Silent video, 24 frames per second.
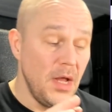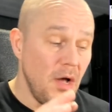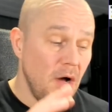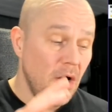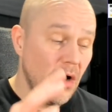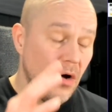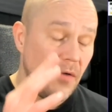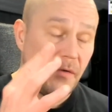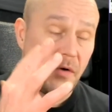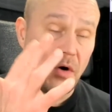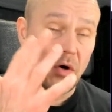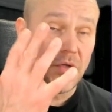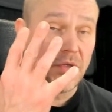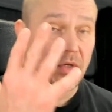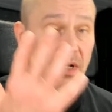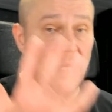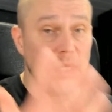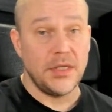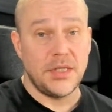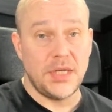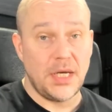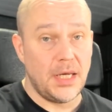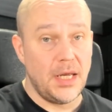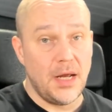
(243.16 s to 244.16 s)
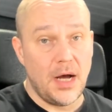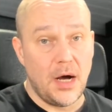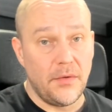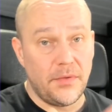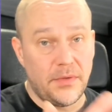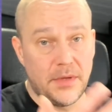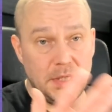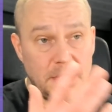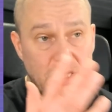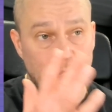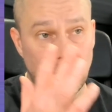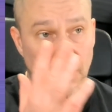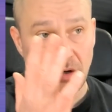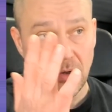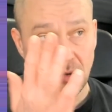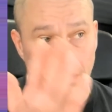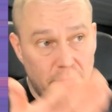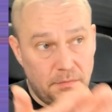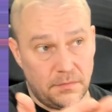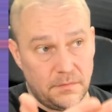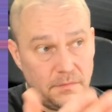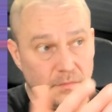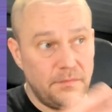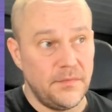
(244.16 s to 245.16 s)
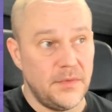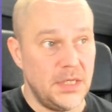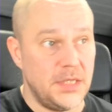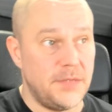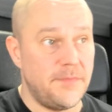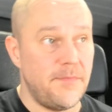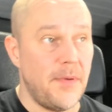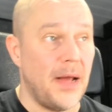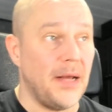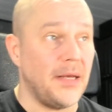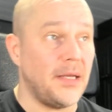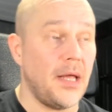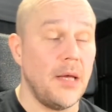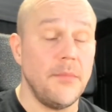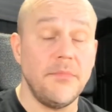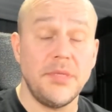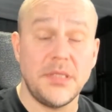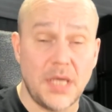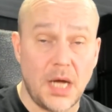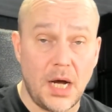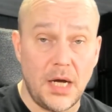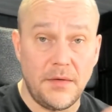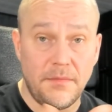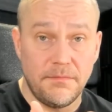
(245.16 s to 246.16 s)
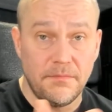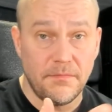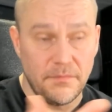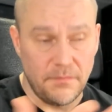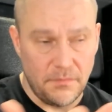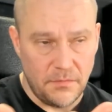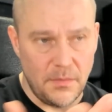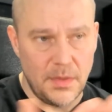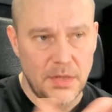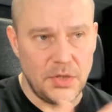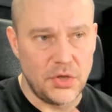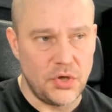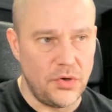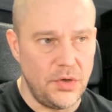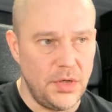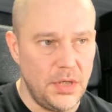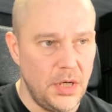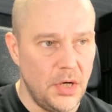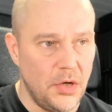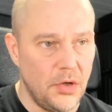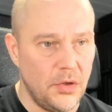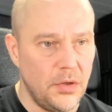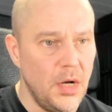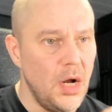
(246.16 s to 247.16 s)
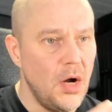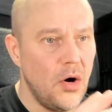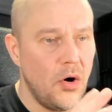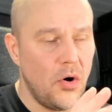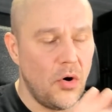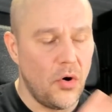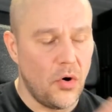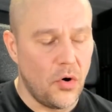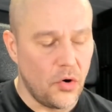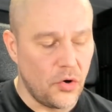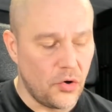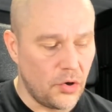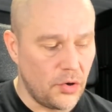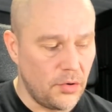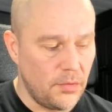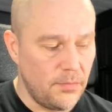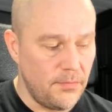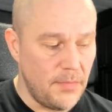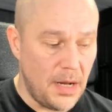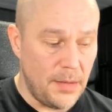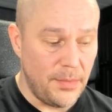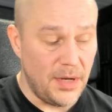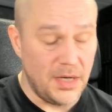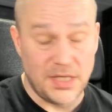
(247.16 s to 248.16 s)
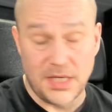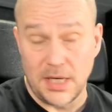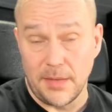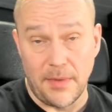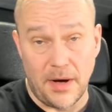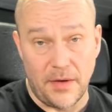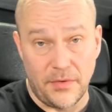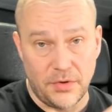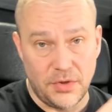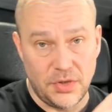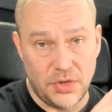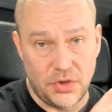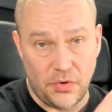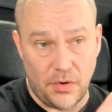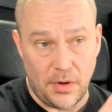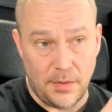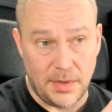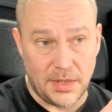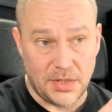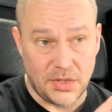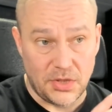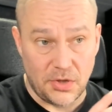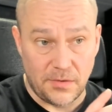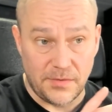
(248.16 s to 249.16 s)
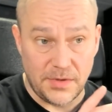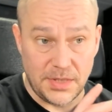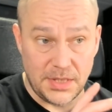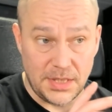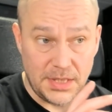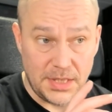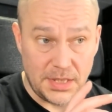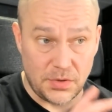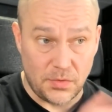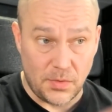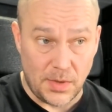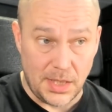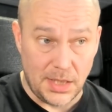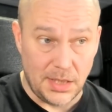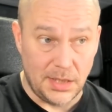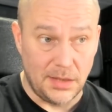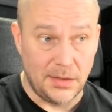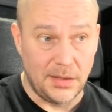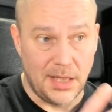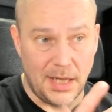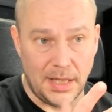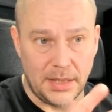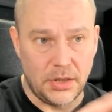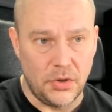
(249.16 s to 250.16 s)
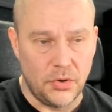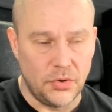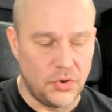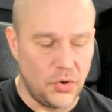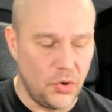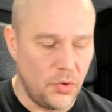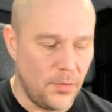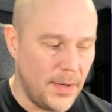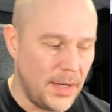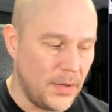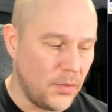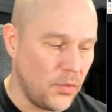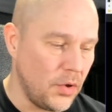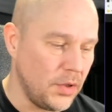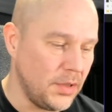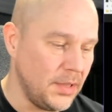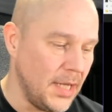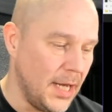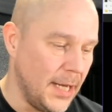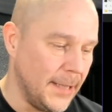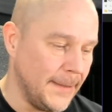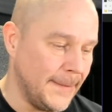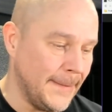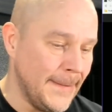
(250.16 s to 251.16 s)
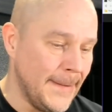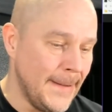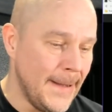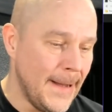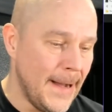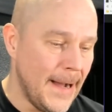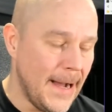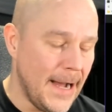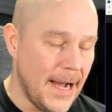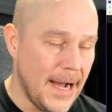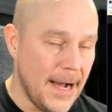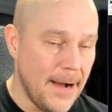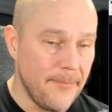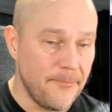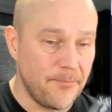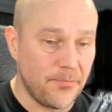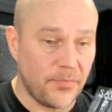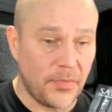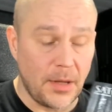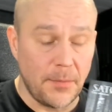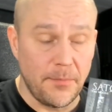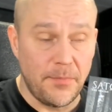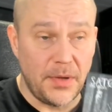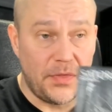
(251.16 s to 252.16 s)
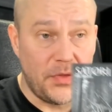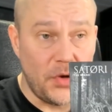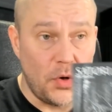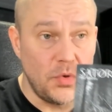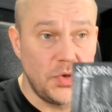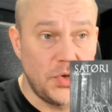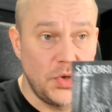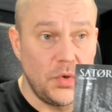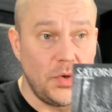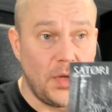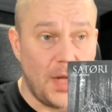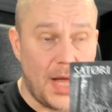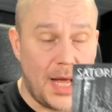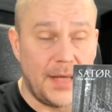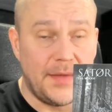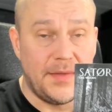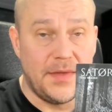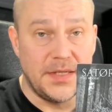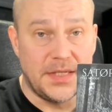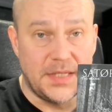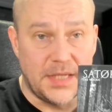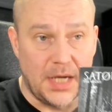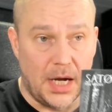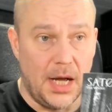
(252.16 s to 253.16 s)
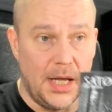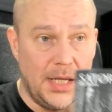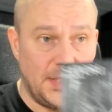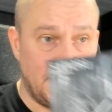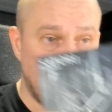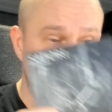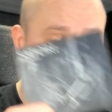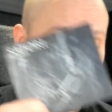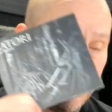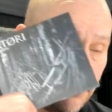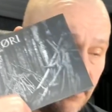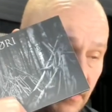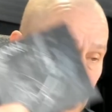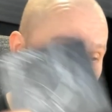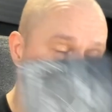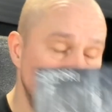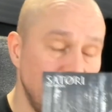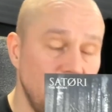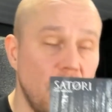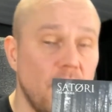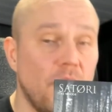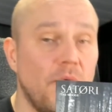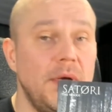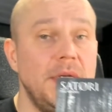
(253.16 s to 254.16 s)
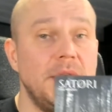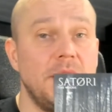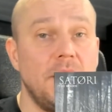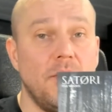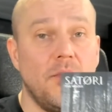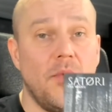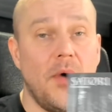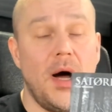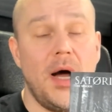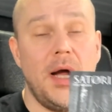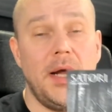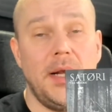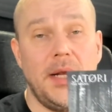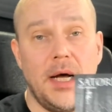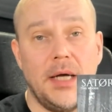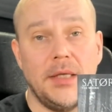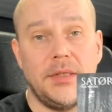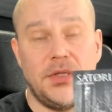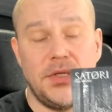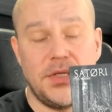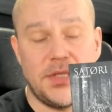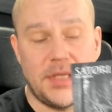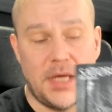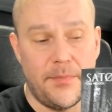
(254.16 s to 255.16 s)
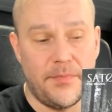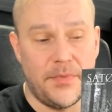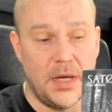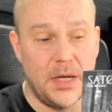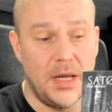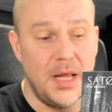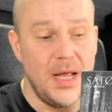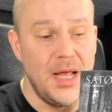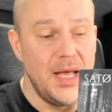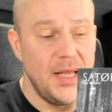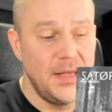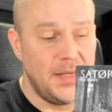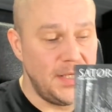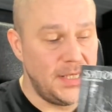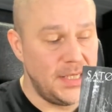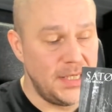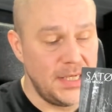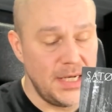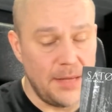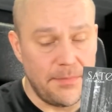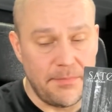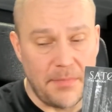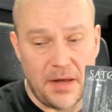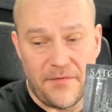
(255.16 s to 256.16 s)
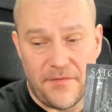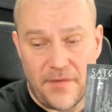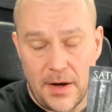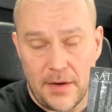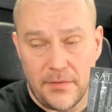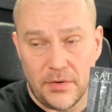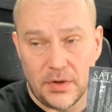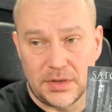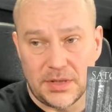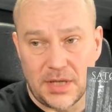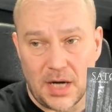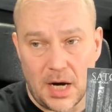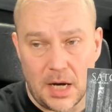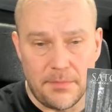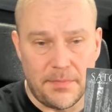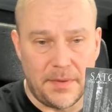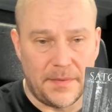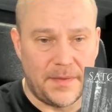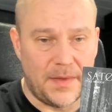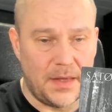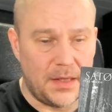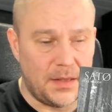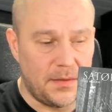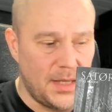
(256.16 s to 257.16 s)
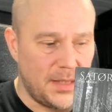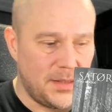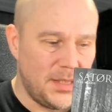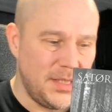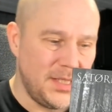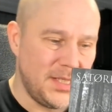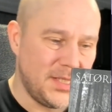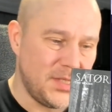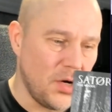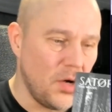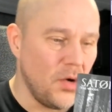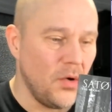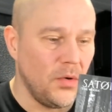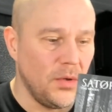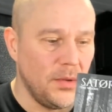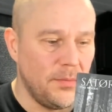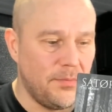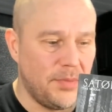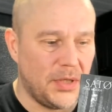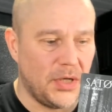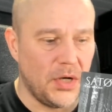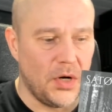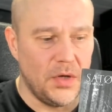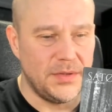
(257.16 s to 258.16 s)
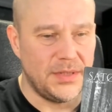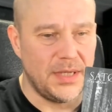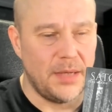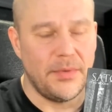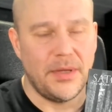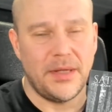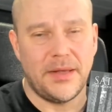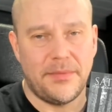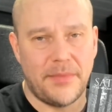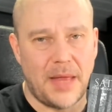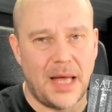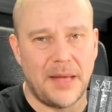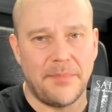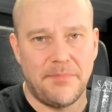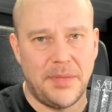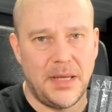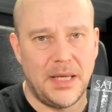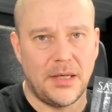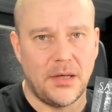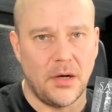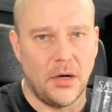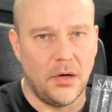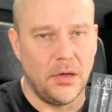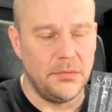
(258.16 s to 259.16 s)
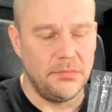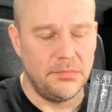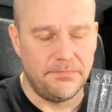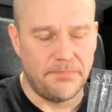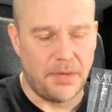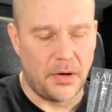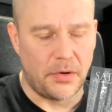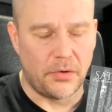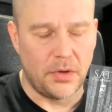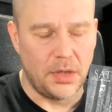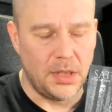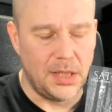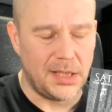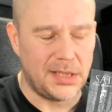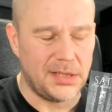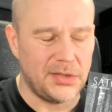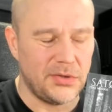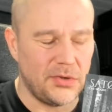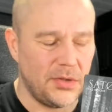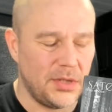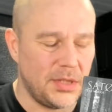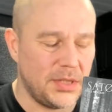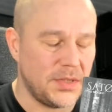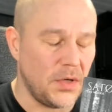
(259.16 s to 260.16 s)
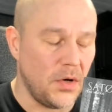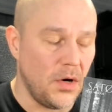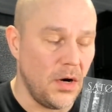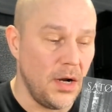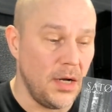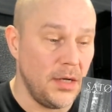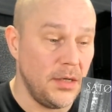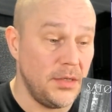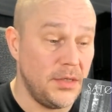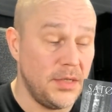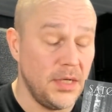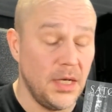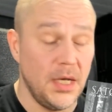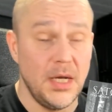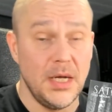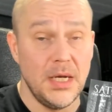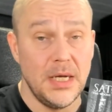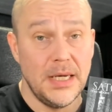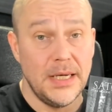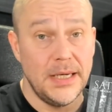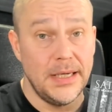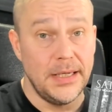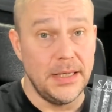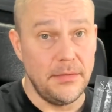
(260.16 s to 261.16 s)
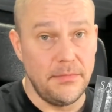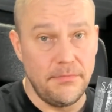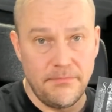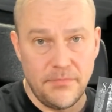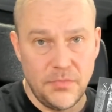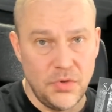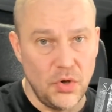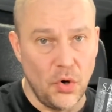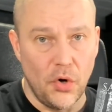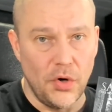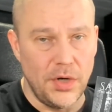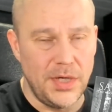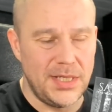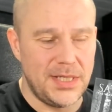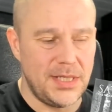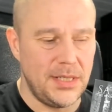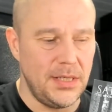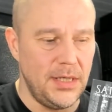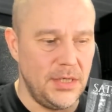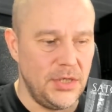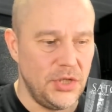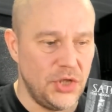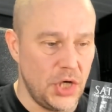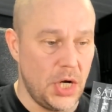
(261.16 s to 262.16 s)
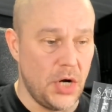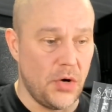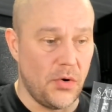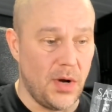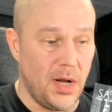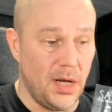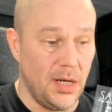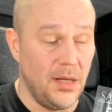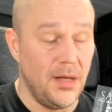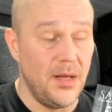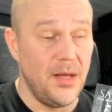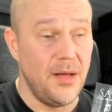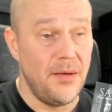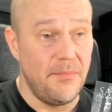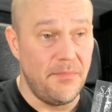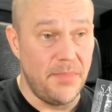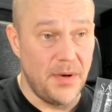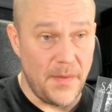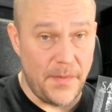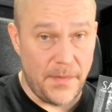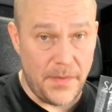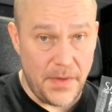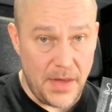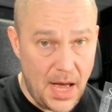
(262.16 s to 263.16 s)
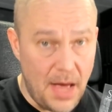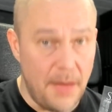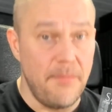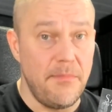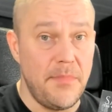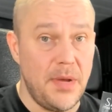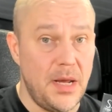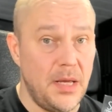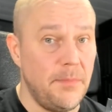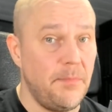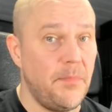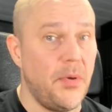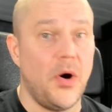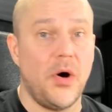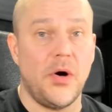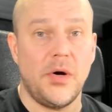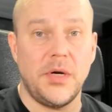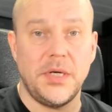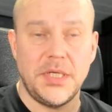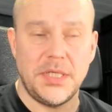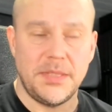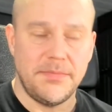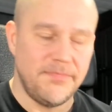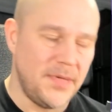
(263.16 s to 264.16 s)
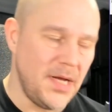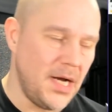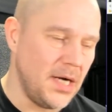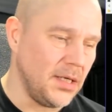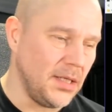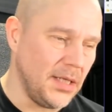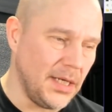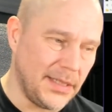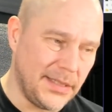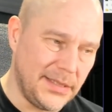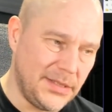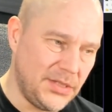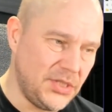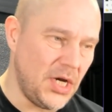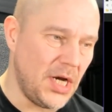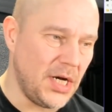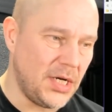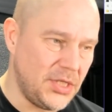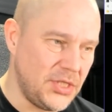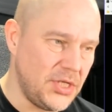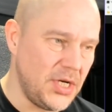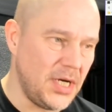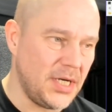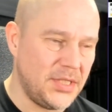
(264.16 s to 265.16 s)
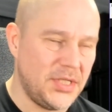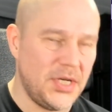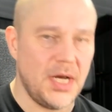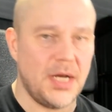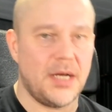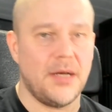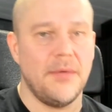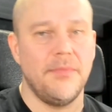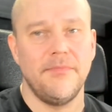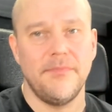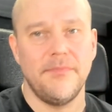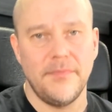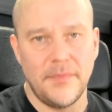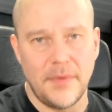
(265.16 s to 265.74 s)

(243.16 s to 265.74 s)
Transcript: Of course, you can check it out this on this Bandcamp site mentioned here, or maybe some other streaming services as well, like YouTube and whatnot. Um, but those who like the styles, there's no reason why not to skip that. This is not my favorite kind, but th that is only because I'm not that big on power electronics and uh, noise in general. But the ambient parts, they're like check, check, check.